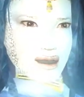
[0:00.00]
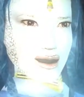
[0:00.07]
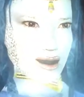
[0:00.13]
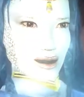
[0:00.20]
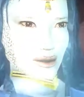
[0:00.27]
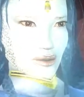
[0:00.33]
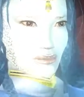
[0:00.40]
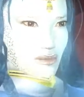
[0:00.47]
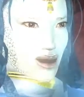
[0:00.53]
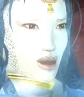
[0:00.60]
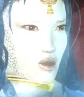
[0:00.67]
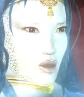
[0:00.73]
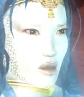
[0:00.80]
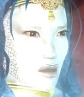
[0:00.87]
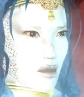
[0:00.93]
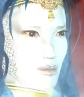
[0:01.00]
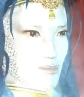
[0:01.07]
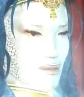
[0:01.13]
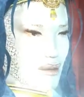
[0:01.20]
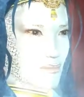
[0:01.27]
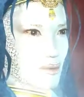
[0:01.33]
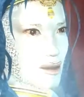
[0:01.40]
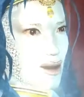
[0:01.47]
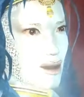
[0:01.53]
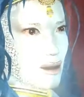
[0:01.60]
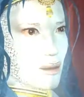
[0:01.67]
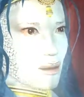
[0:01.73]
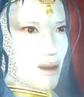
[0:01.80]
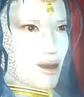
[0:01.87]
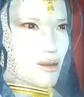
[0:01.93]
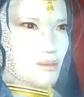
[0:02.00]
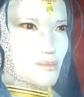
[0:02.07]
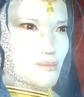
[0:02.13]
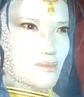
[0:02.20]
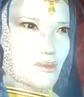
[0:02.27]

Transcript: He kept my body from dying